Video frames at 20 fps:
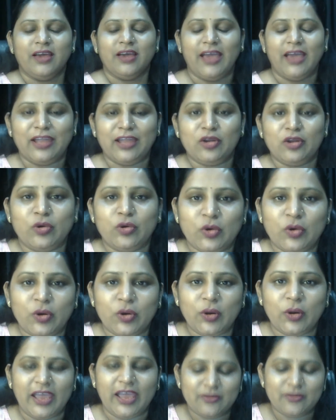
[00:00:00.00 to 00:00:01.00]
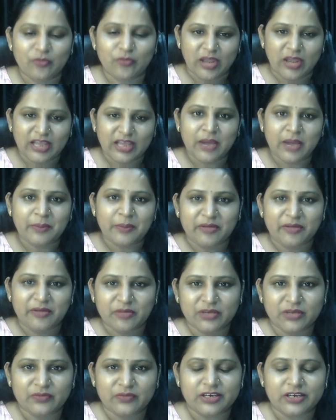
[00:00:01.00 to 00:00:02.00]
Hello and welcome
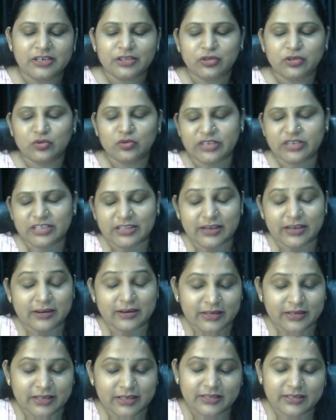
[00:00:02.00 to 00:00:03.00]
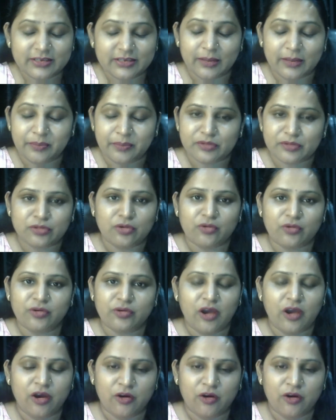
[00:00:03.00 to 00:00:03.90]
everyone to yet another episode